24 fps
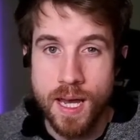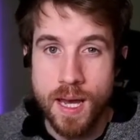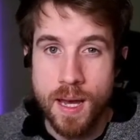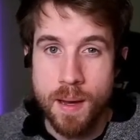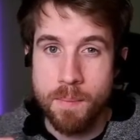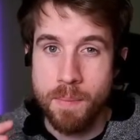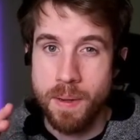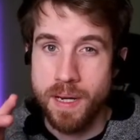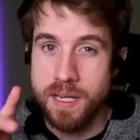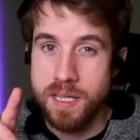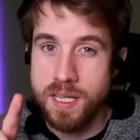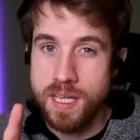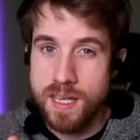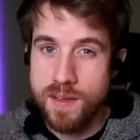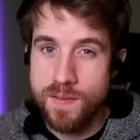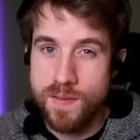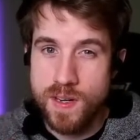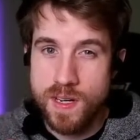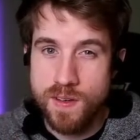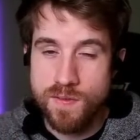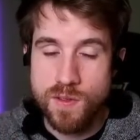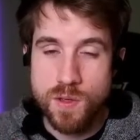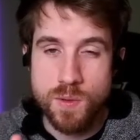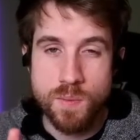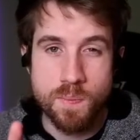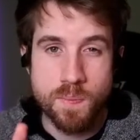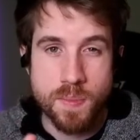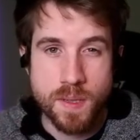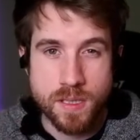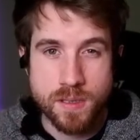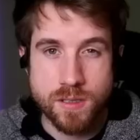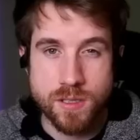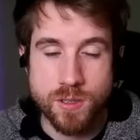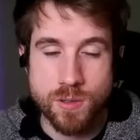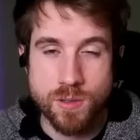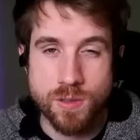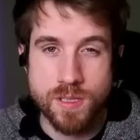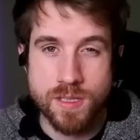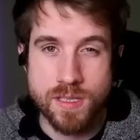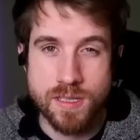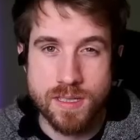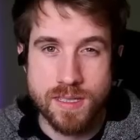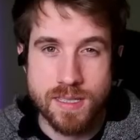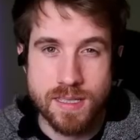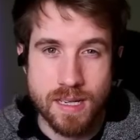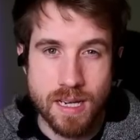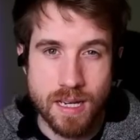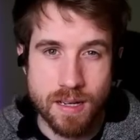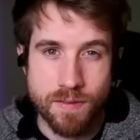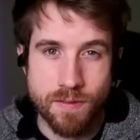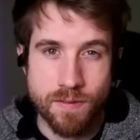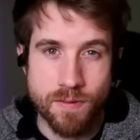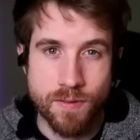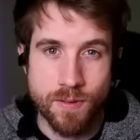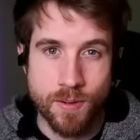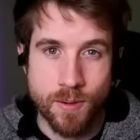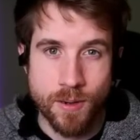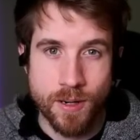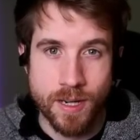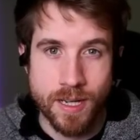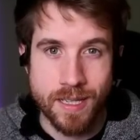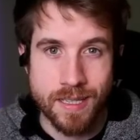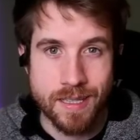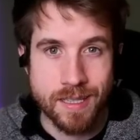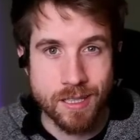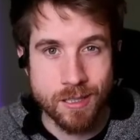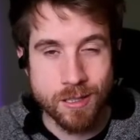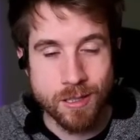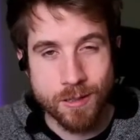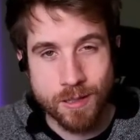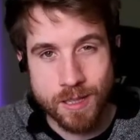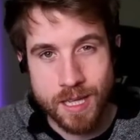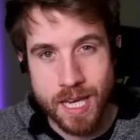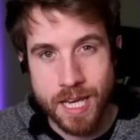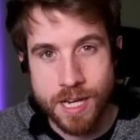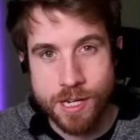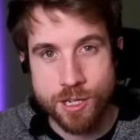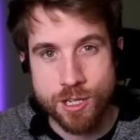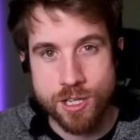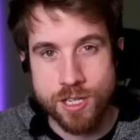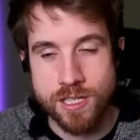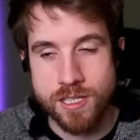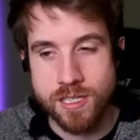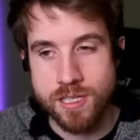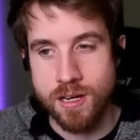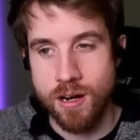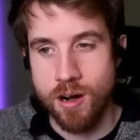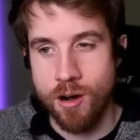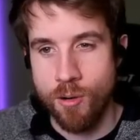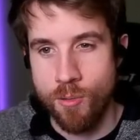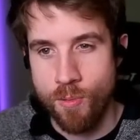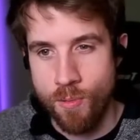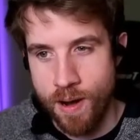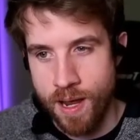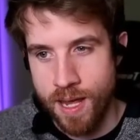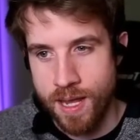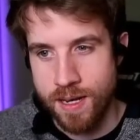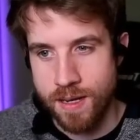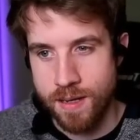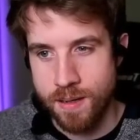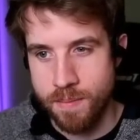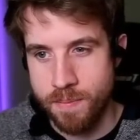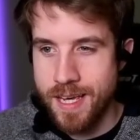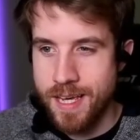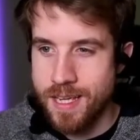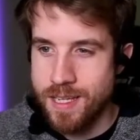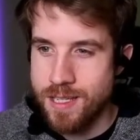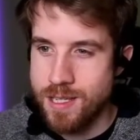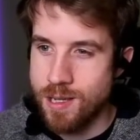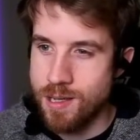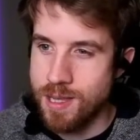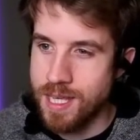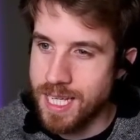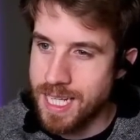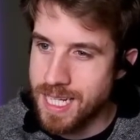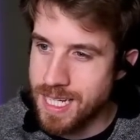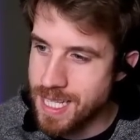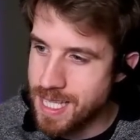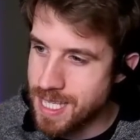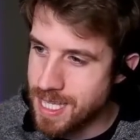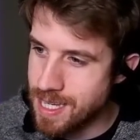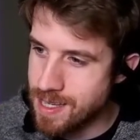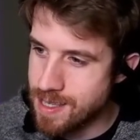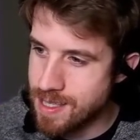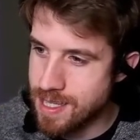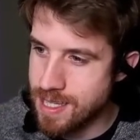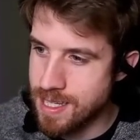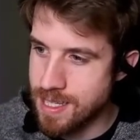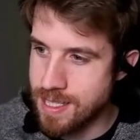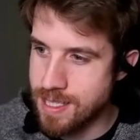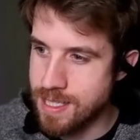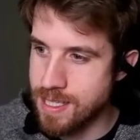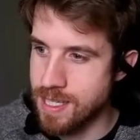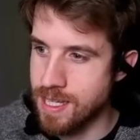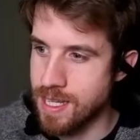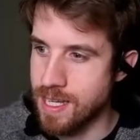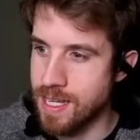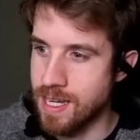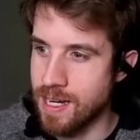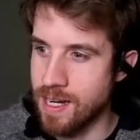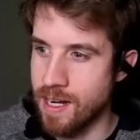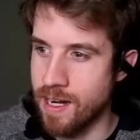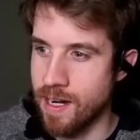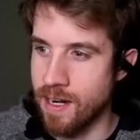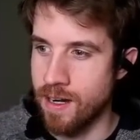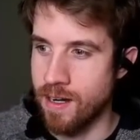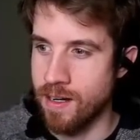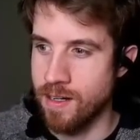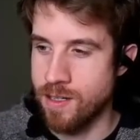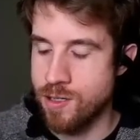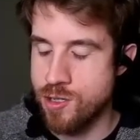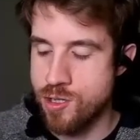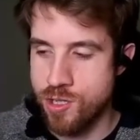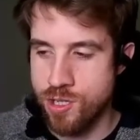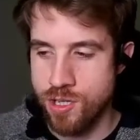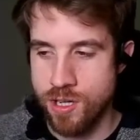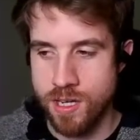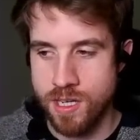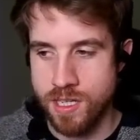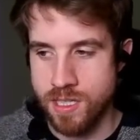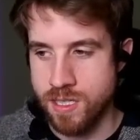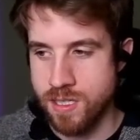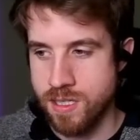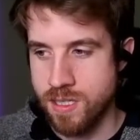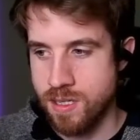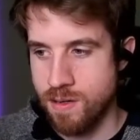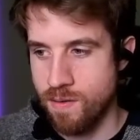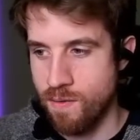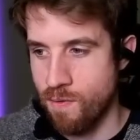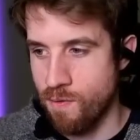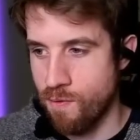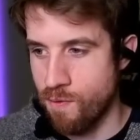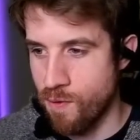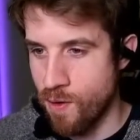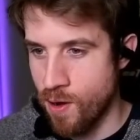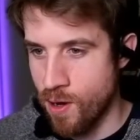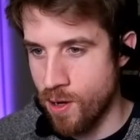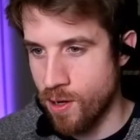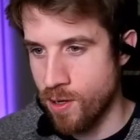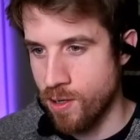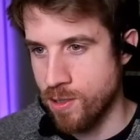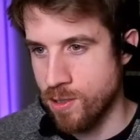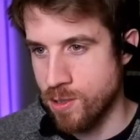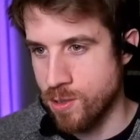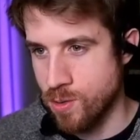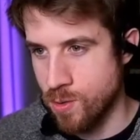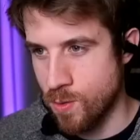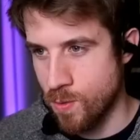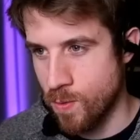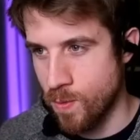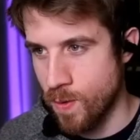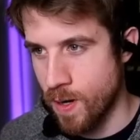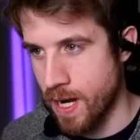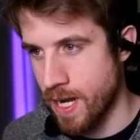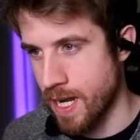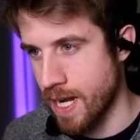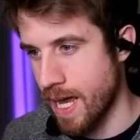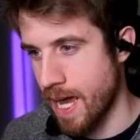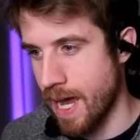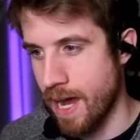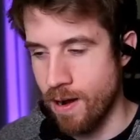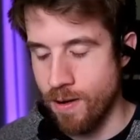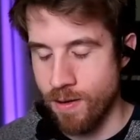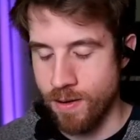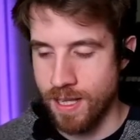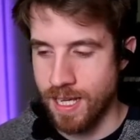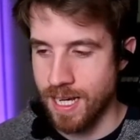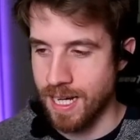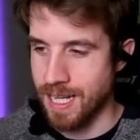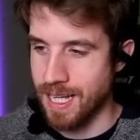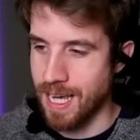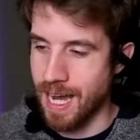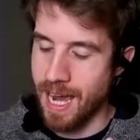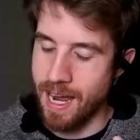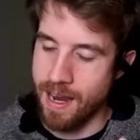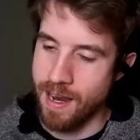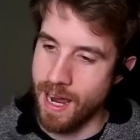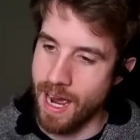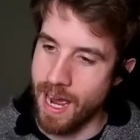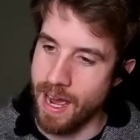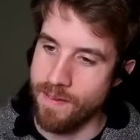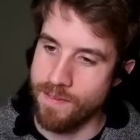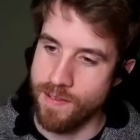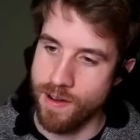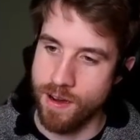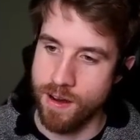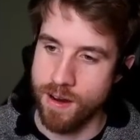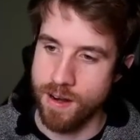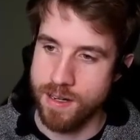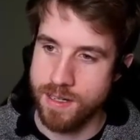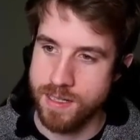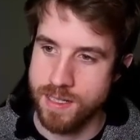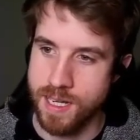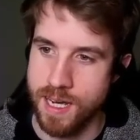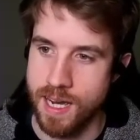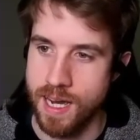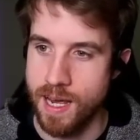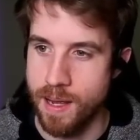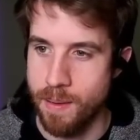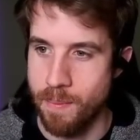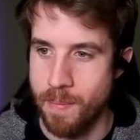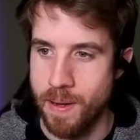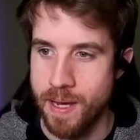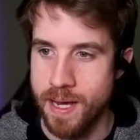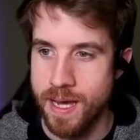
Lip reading: But even if you built your deck for it, the locations are random. So the consistency here just falls right out. Like, I have a hard time